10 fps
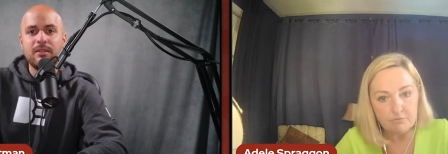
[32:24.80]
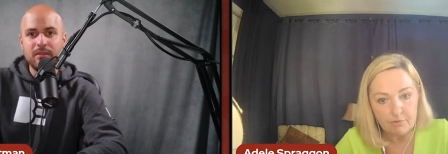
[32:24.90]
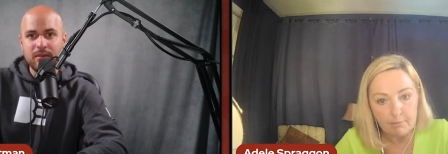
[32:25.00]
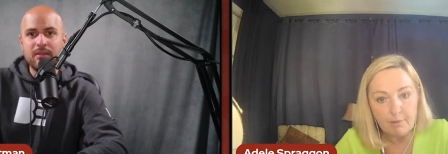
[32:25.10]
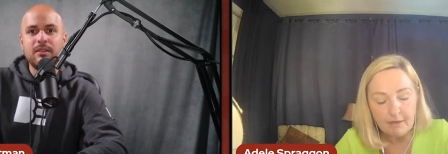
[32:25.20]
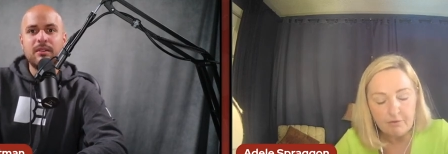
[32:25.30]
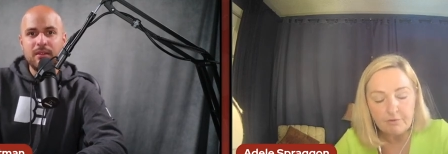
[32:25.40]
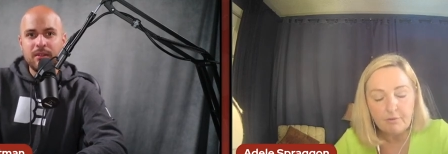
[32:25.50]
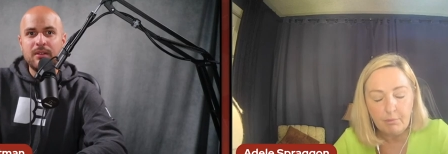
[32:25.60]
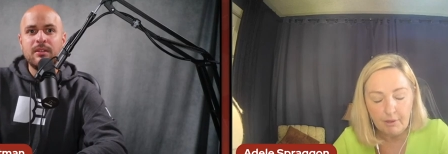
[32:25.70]
Speaker 1: repattern
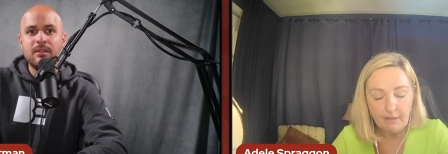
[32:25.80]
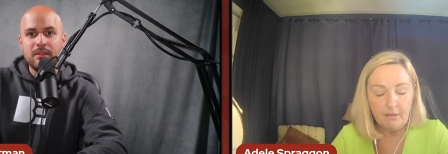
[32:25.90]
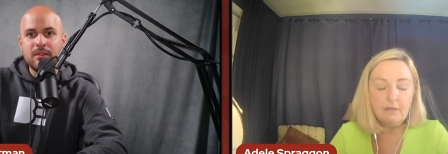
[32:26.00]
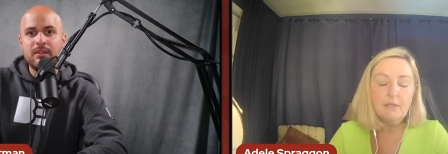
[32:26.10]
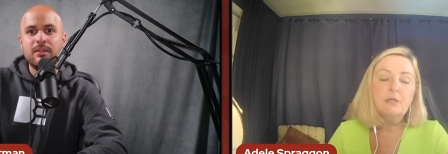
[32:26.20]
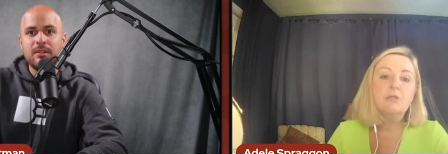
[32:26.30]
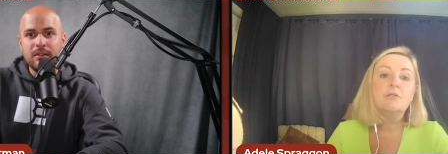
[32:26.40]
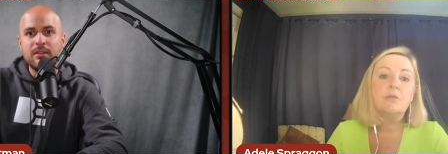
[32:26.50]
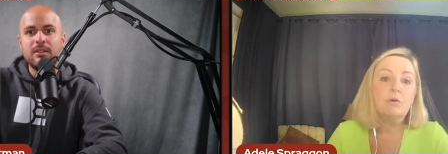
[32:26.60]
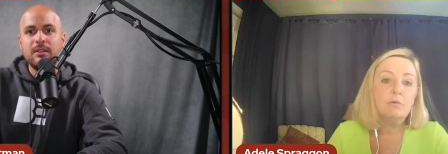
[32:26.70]
the brain.
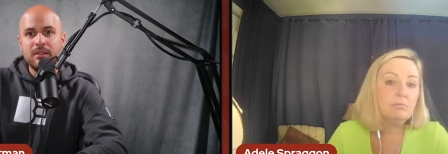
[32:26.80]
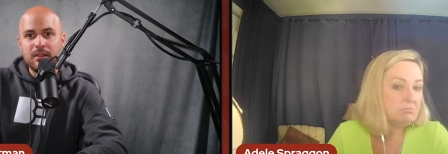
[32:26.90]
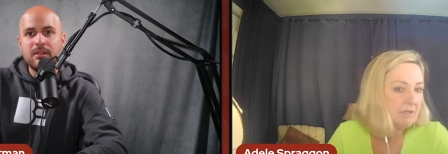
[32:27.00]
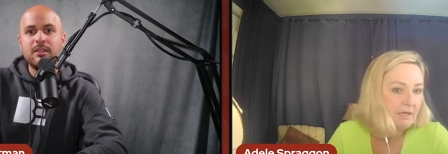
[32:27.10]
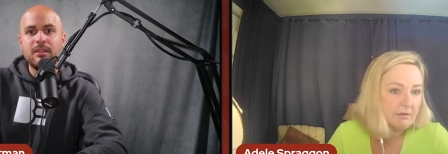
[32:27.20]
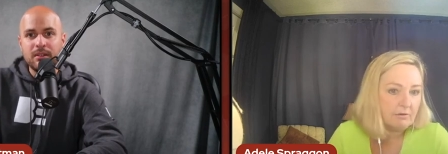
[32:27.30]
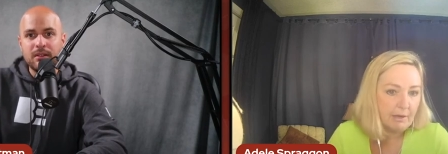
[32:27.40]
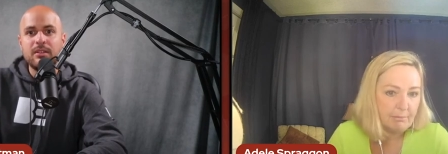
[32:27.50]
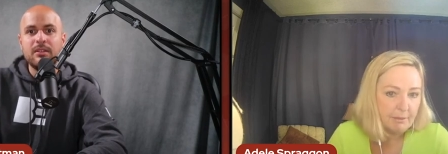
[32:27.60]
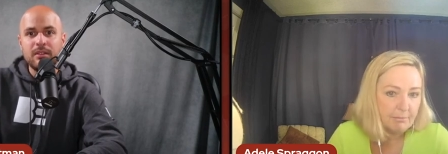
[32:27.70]
So, yeah, grab
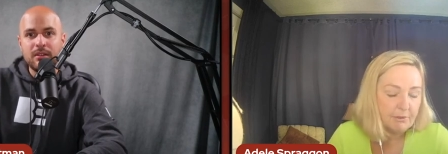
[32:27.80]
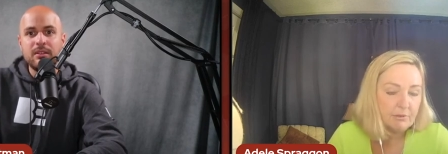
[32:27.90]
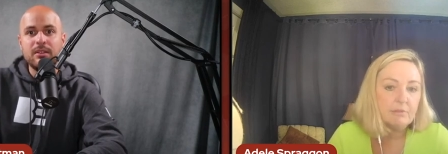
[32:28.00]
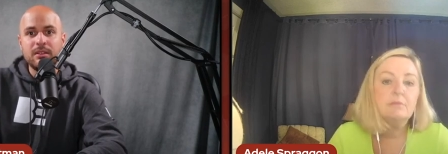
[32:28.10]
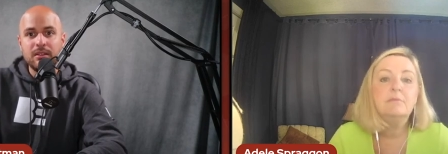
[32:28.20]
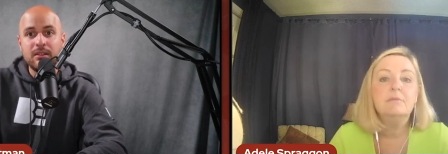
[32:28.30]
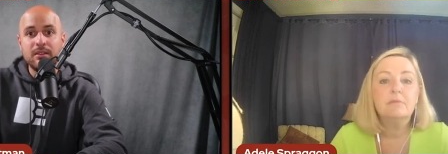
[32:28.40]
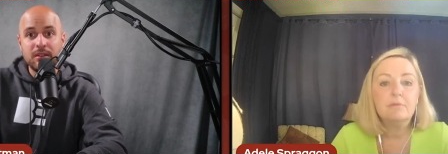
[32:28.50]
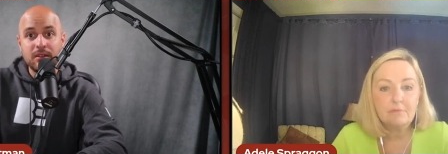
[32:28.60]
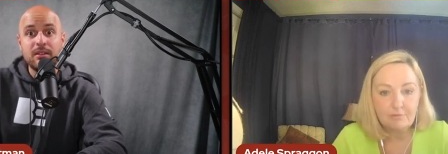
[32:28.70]
my book.
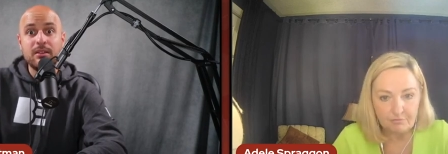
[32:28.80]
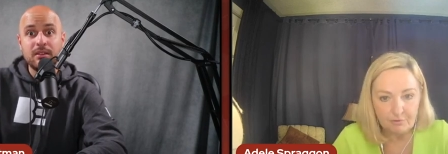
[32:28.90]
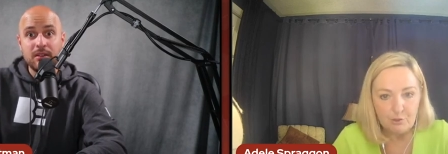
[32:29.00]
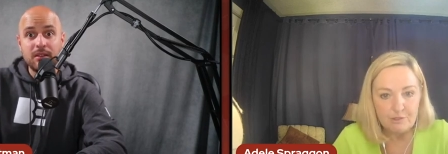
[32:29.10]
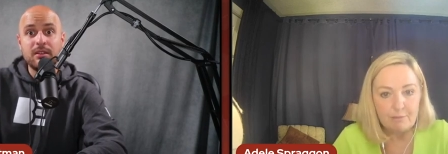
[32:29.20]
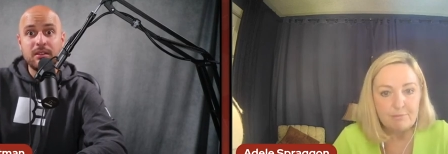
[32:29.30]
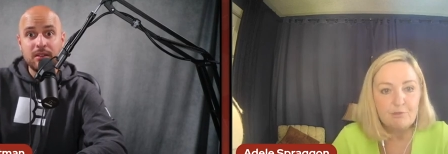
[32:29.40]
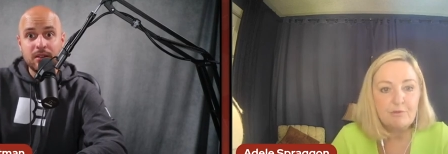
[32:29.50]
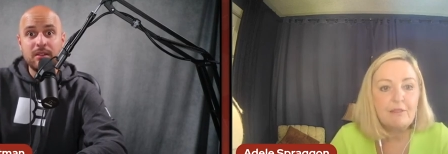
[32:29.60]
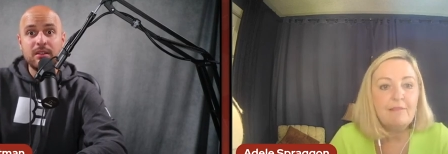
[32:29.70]
The four steps
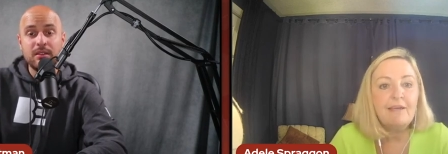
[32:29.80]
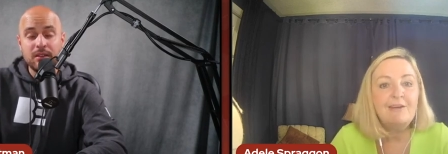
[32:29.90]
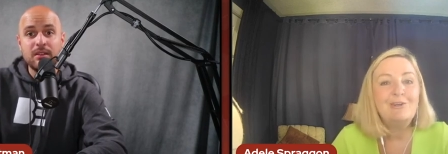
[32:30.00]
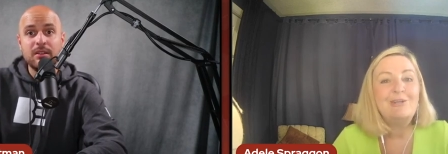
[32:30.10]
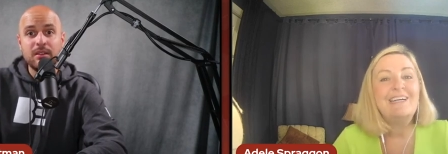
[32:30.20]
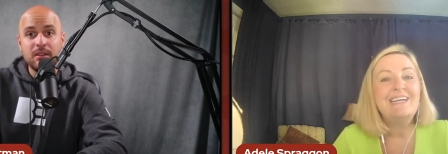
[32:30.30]
are in there.